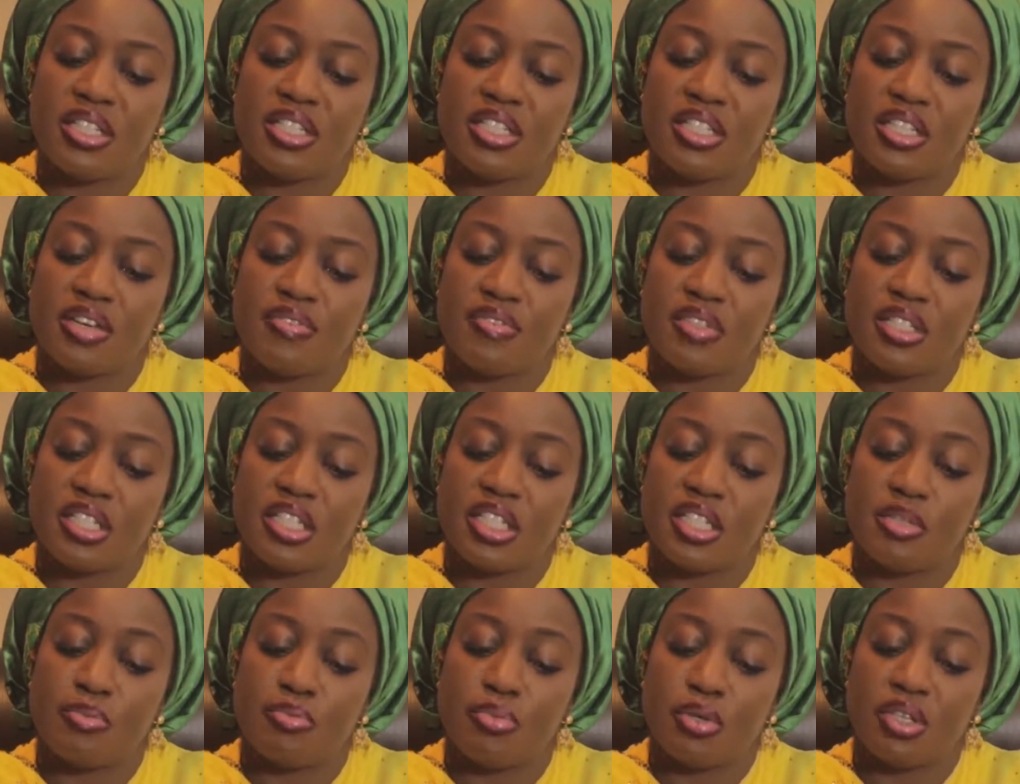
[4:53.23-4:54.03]

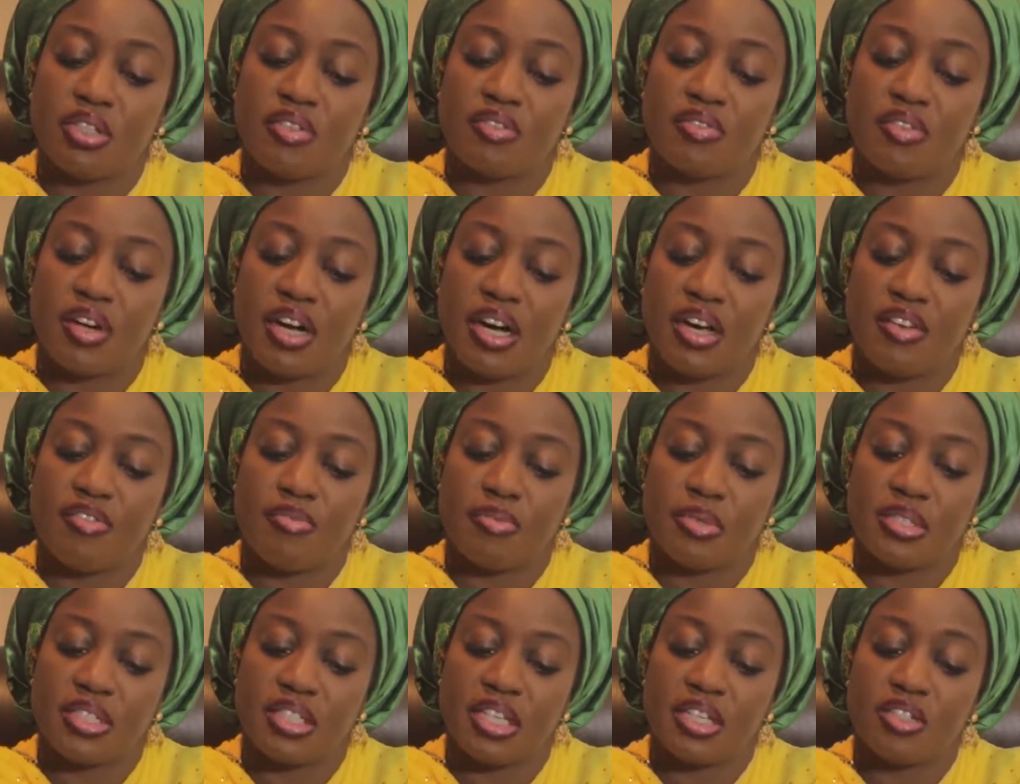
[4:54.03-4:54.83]

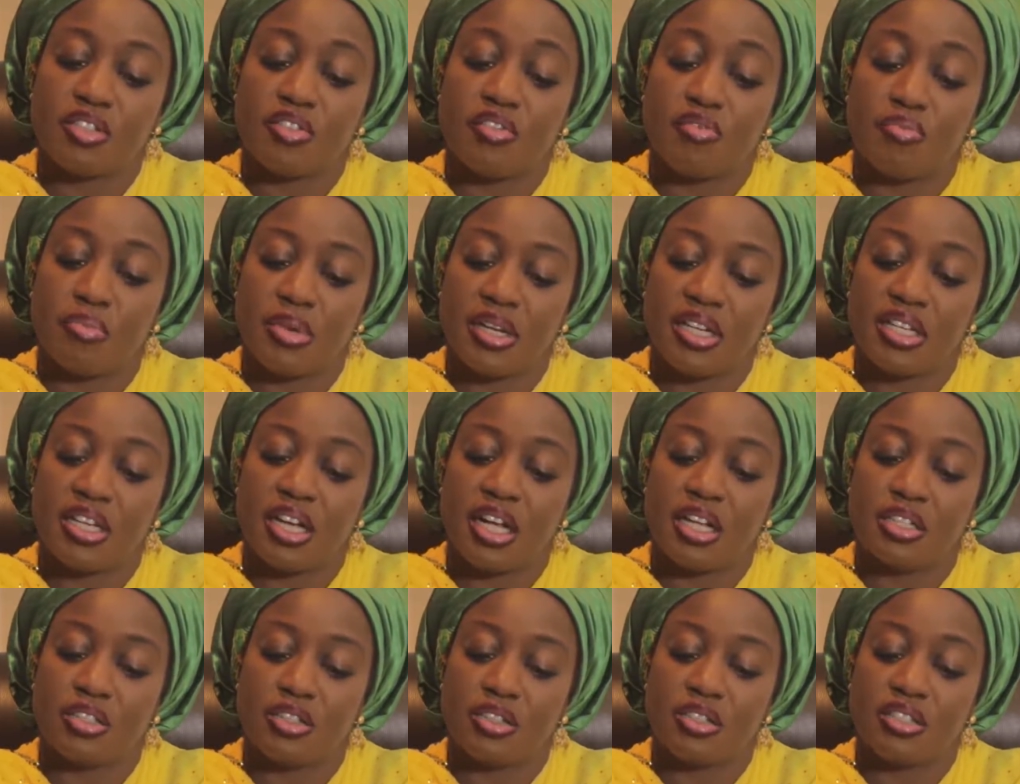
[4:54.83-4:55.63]
17.5% of
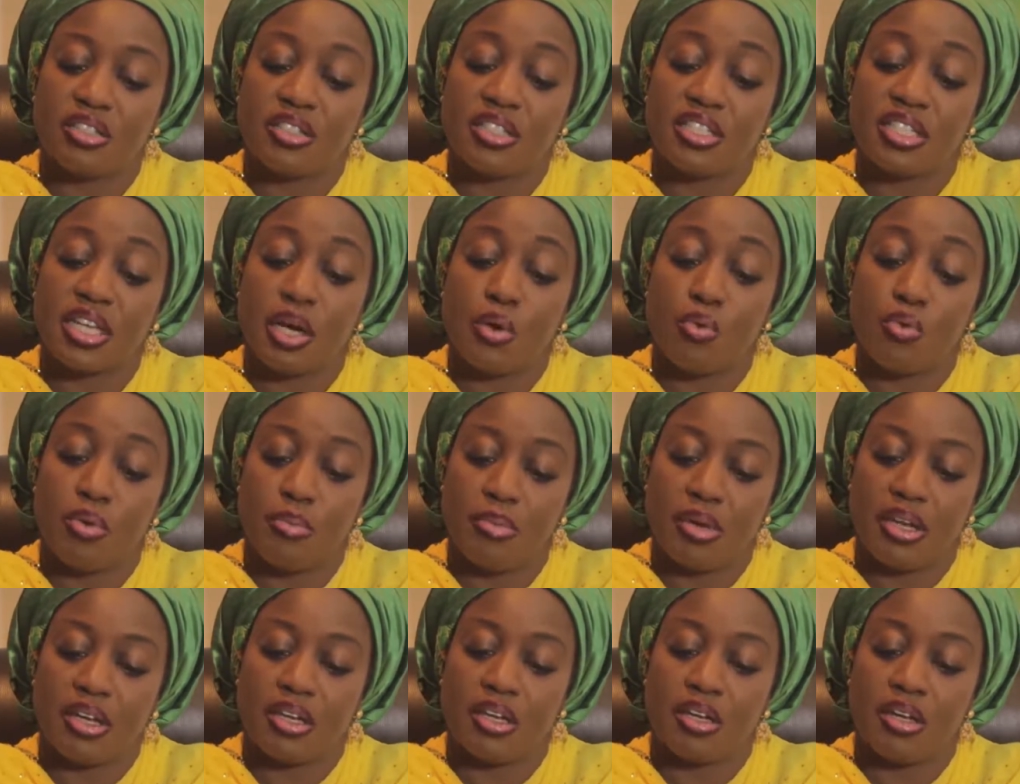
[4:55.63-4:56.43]
medical doctors are
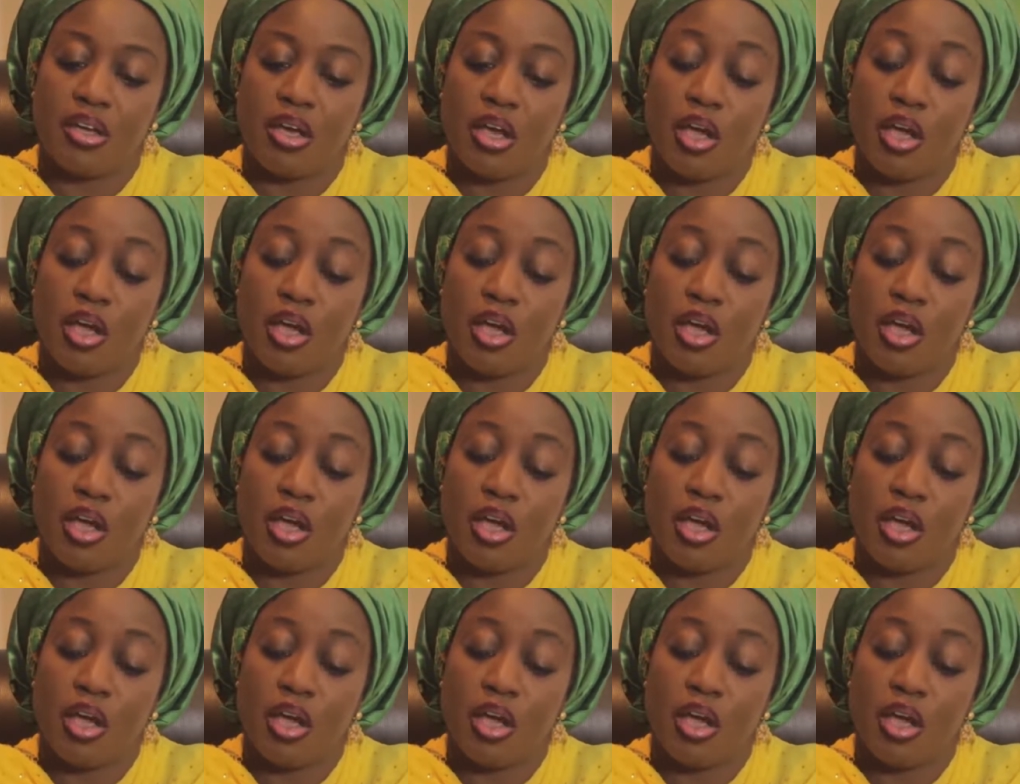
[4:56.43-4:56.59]
women,